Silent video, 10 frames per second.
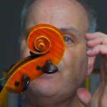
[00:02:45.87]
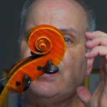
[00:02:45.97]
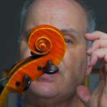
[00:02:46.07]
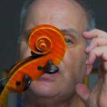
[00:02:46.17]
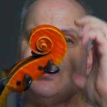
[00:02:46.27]

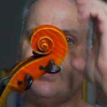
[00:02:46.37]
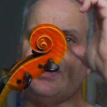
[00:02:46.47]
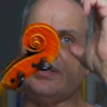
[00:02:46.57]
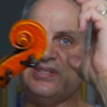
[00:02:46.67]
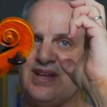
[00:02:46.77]
position whether
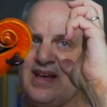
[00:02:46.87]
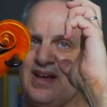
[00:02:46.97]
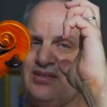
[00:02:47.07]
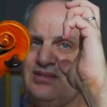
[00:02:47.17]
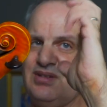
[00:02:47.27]
it's
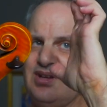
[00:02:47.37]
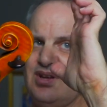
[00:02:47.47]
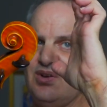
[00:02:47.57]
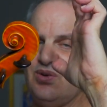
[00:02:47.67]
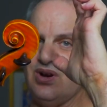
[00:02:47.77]
down
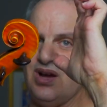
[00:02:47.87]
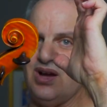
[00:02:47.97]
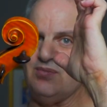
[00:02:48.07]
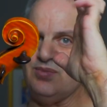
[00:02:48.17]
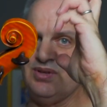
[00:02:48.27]
or
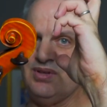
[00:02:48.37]
up.